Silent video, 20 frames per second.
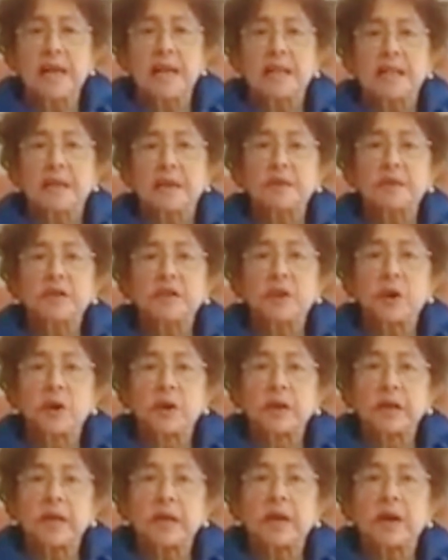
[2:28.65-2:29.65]
they were
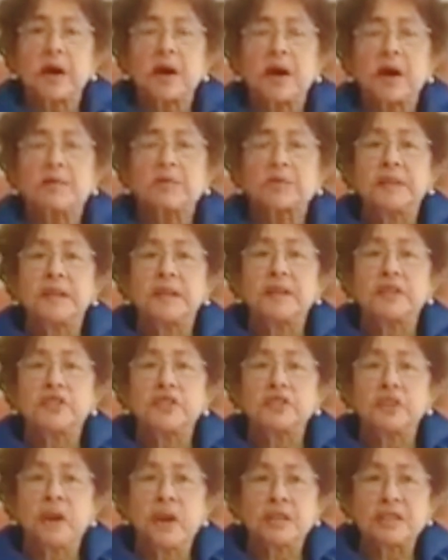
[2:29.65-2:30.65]
talking of the
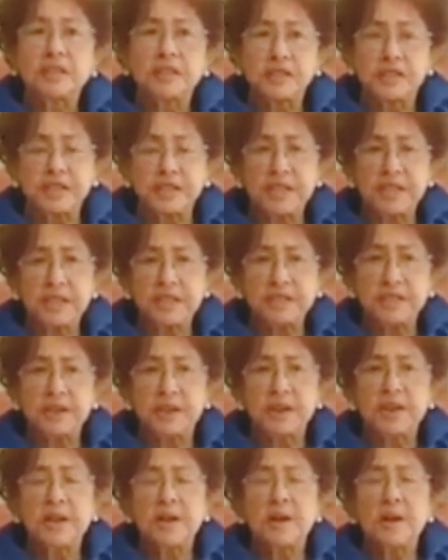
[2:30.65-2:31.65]
atrocities
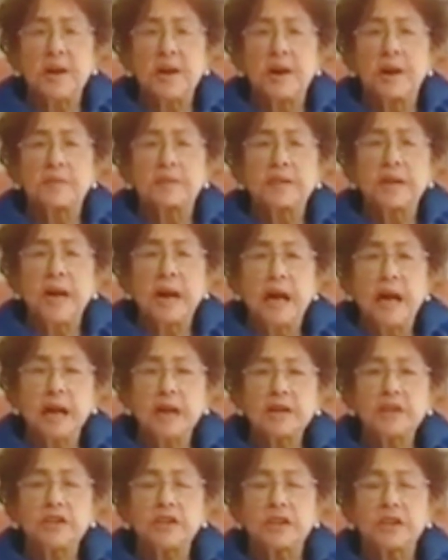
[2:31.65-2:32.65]
of the
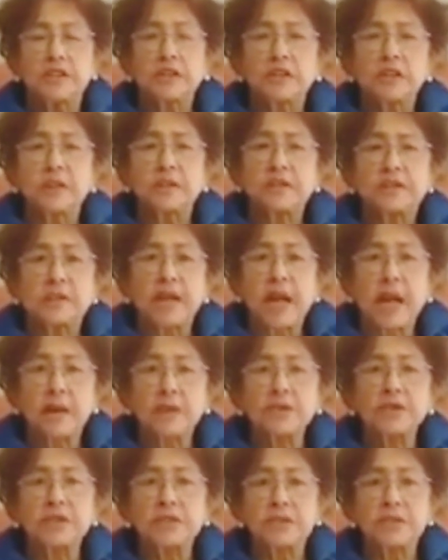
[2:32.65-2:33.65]
hundreds of
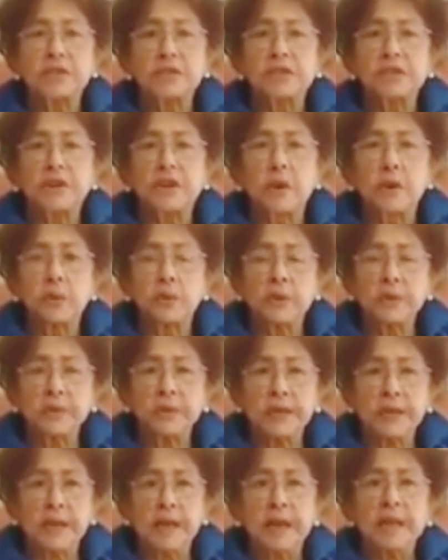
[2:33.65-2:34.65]
thousands of
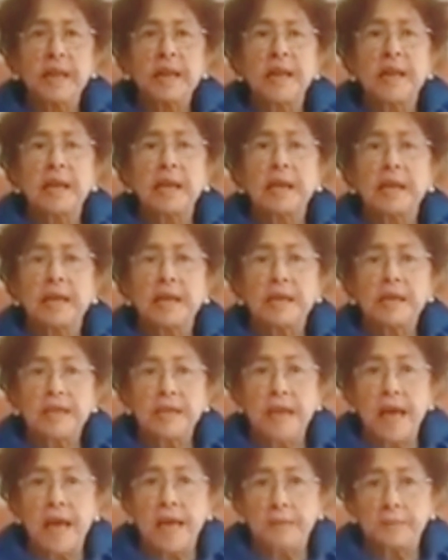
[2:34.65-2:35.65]
women
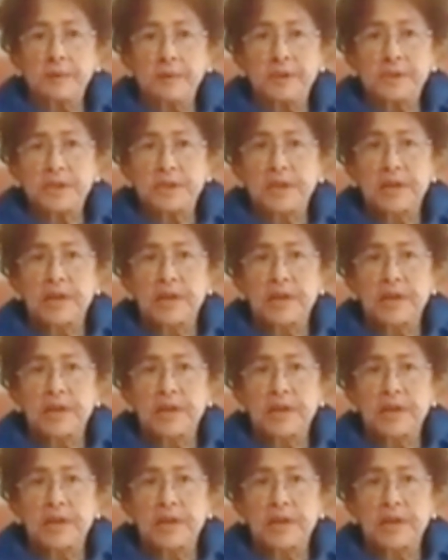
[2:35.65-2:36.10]
kidnapped,